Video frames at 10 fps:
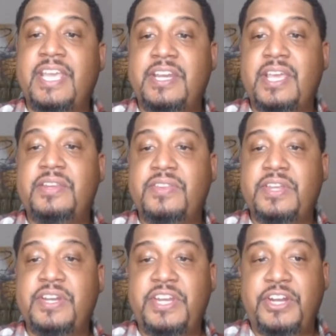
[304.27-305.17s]
in
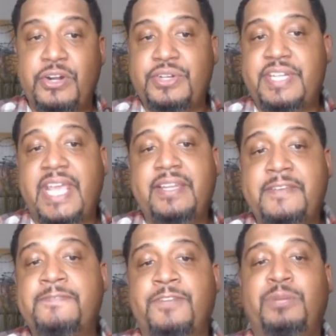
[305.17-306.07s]
the near
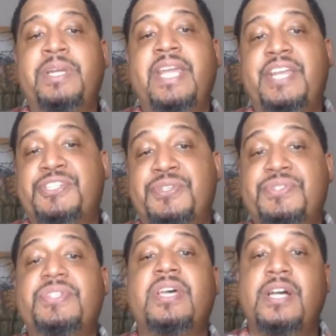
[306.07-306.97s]
daily
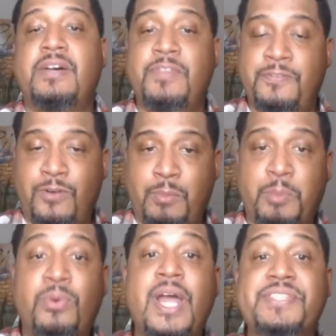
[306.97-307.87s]
fulminations of the
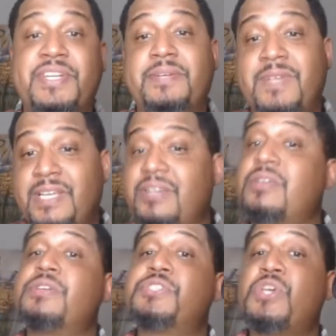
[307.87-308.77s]
former president.
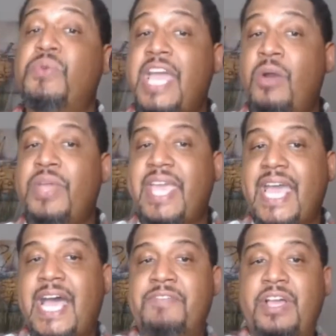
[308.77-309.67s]
So now we
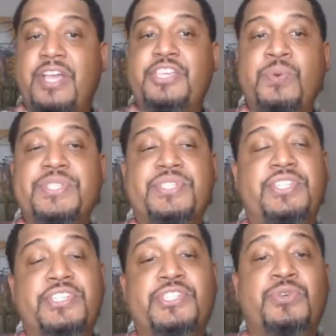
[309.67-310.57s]
have a U.S.
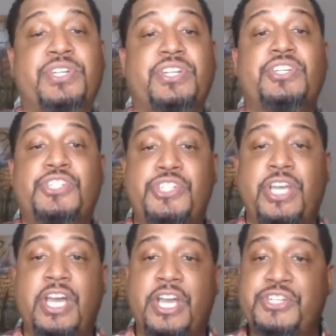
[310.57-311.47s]
district
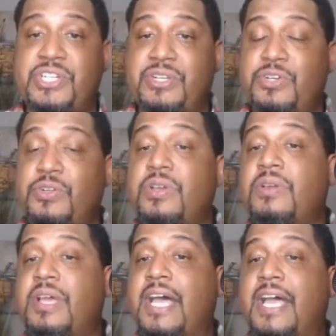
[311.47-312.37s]
judge
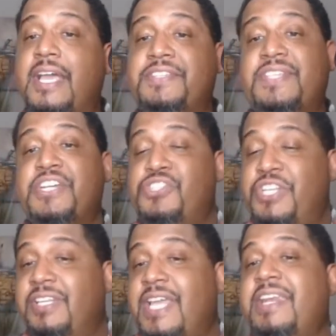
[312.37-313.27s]

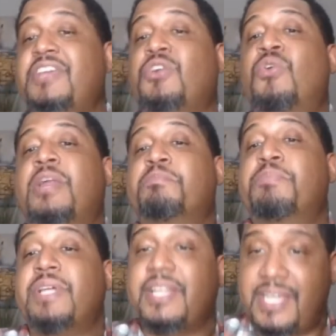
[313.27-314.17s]
essentially lending
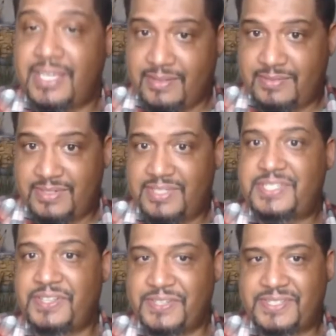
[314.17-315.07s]
credibility
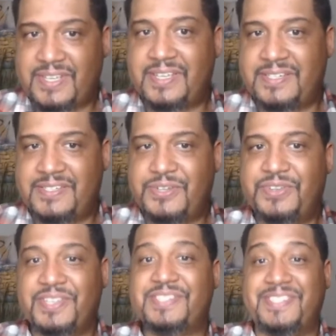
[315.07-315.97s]
to this
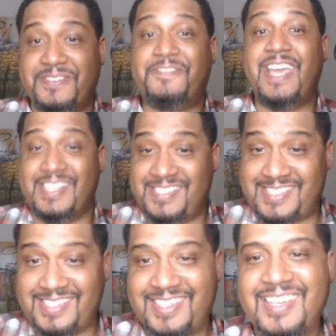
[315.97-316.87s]
to this
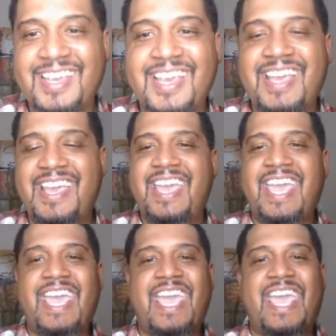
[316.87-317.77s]
defense,
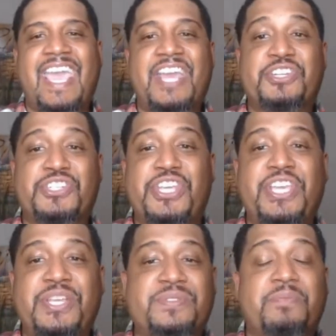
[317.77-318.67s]
and
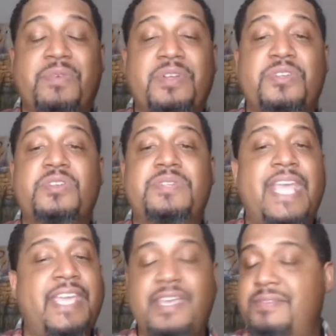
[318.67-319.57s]
she's
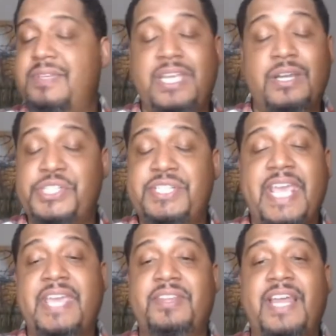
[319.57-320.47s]
taking you know she's
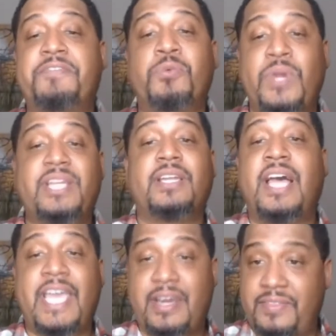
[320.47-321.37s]
taking the left wing
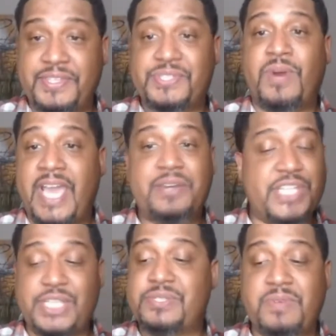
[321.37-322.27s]
line on this right
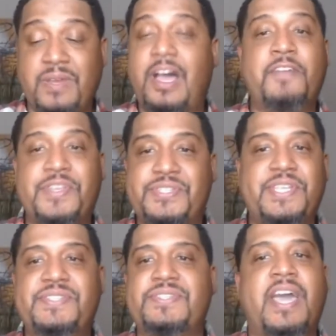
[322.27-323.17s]
she's
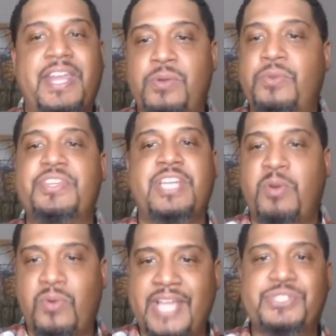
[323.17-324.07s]
obviously siding with the
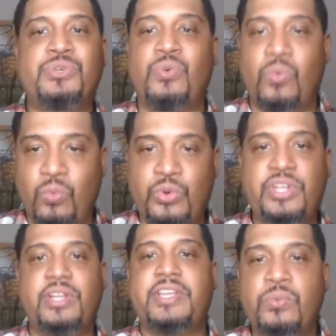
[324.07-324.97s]
democrats who
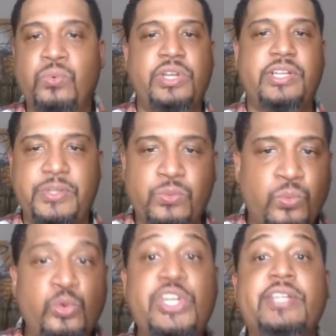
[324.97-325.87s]
really really
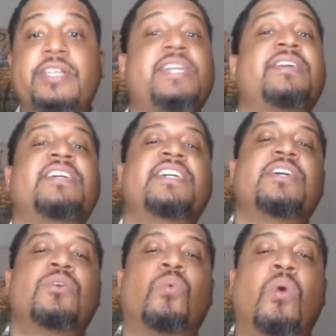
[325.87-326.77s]
really
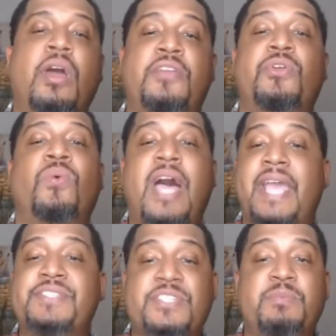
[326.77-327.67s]
wanted the
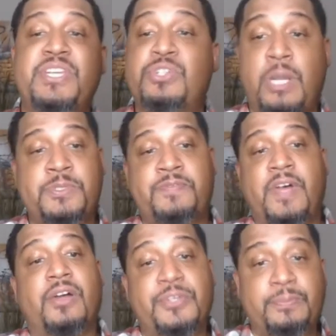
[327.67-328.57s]
riots to be trump's
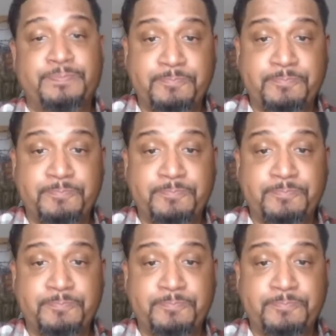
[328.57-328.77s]
fault